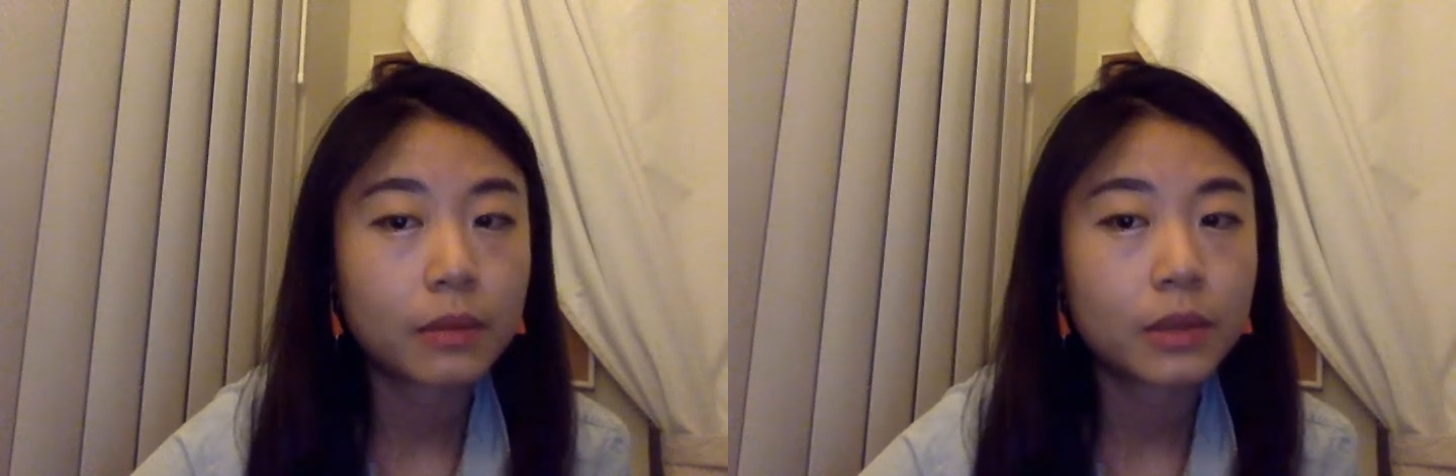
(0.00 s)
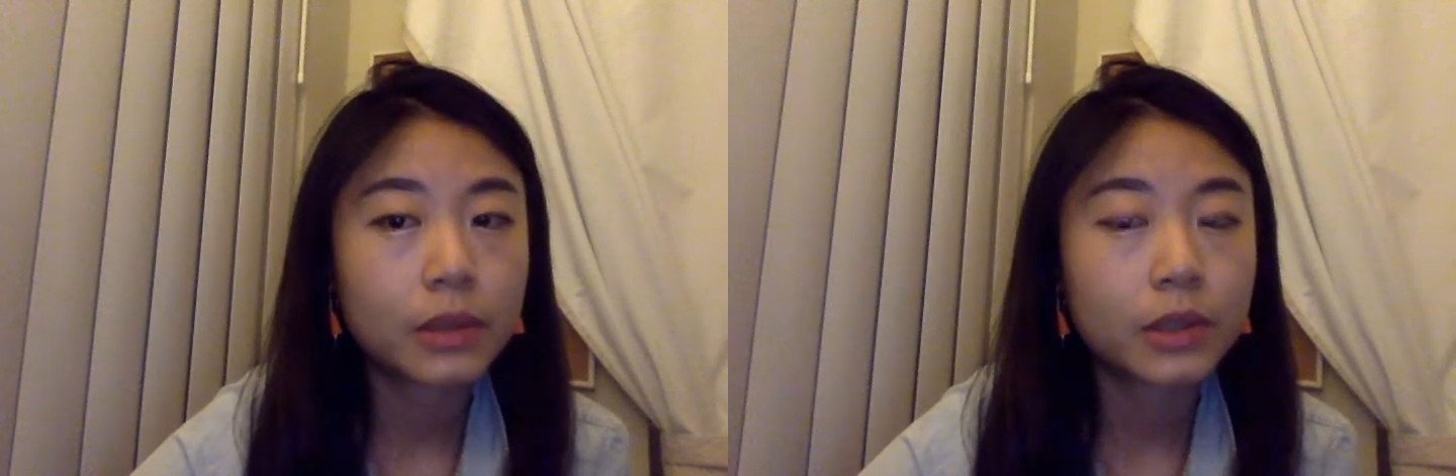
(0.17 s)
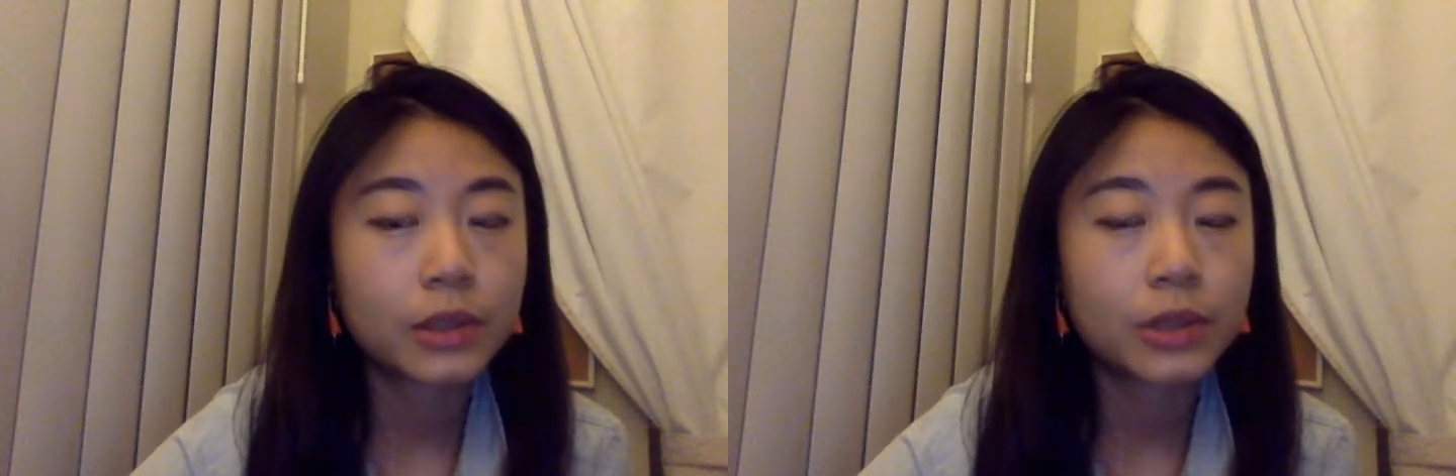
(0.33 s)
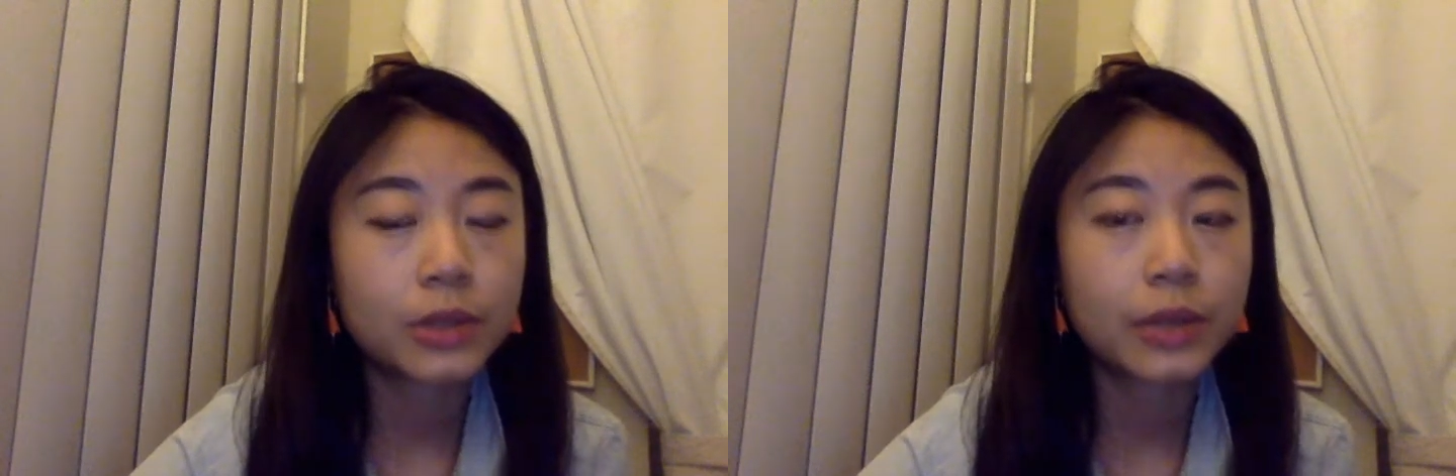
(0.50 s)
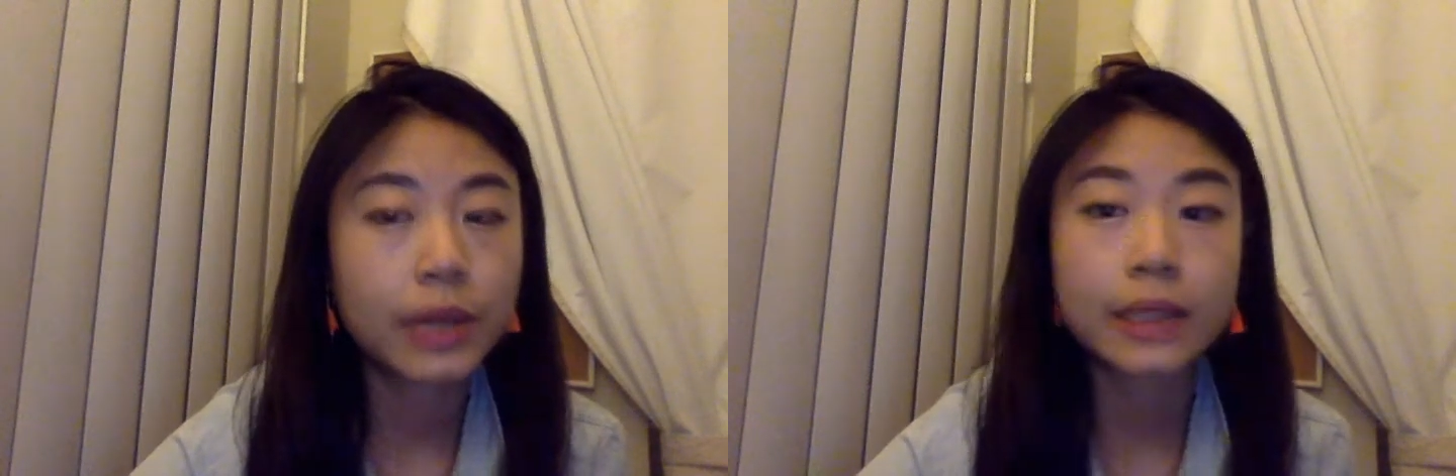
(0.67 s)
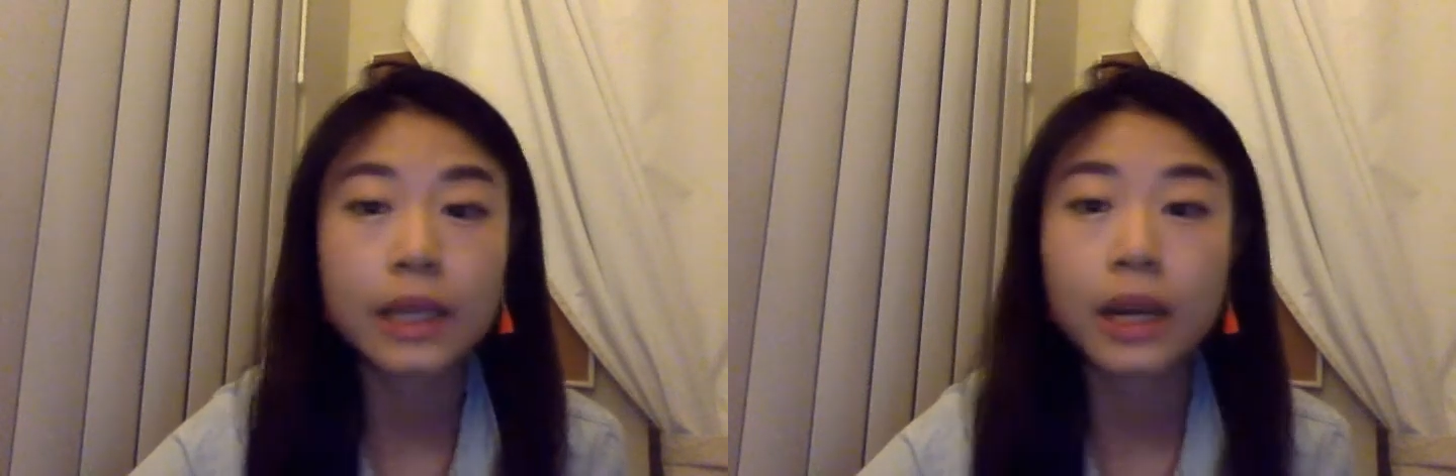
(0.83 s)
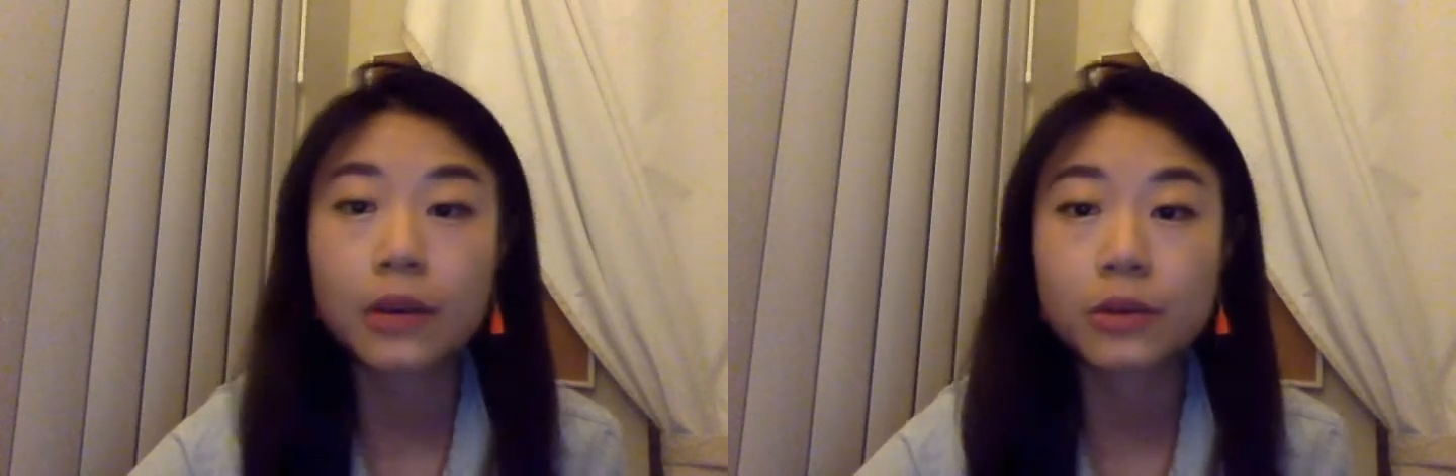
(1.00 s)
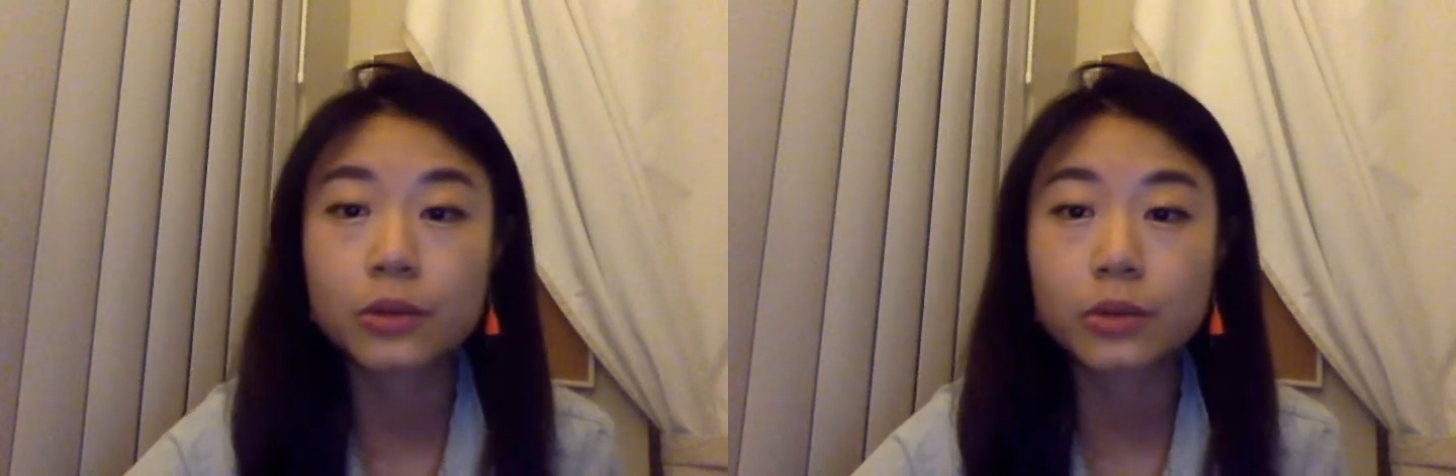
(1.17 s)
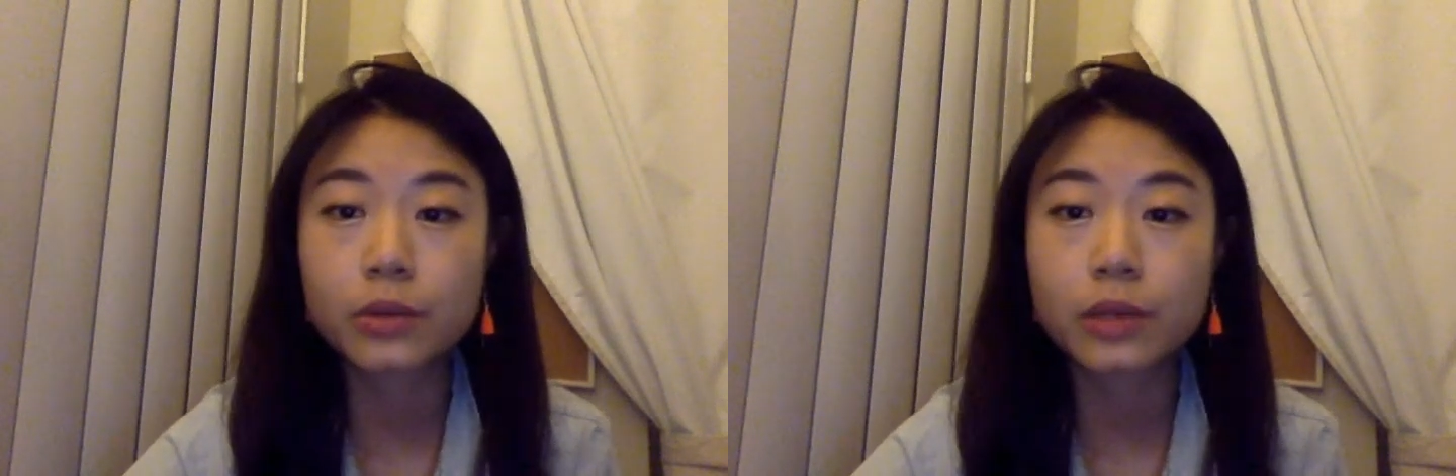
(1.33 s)
should I tell the
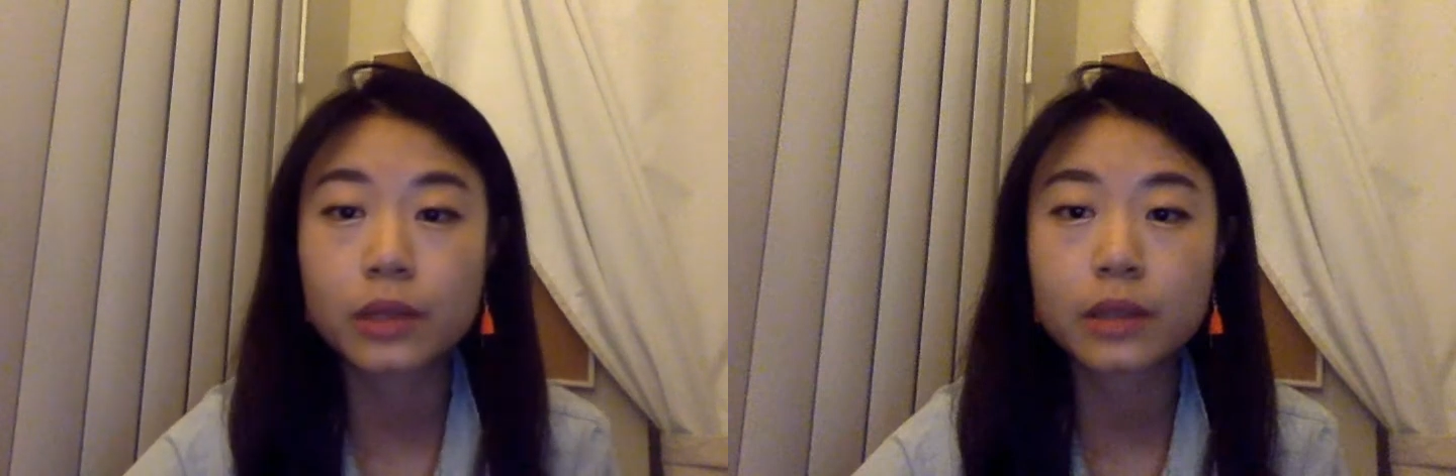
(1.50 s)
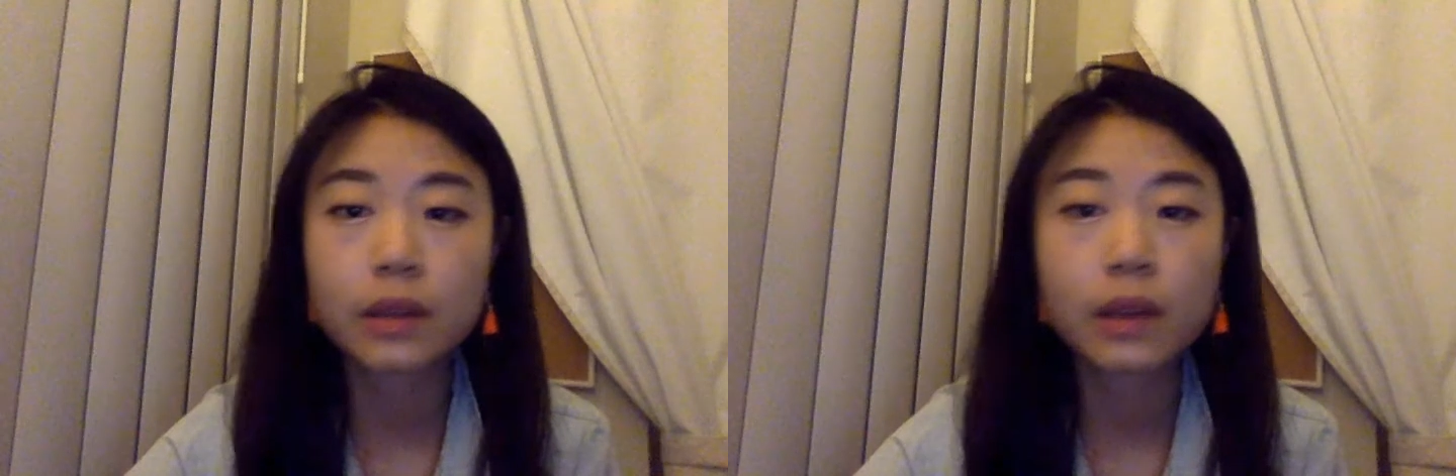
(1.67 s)
story?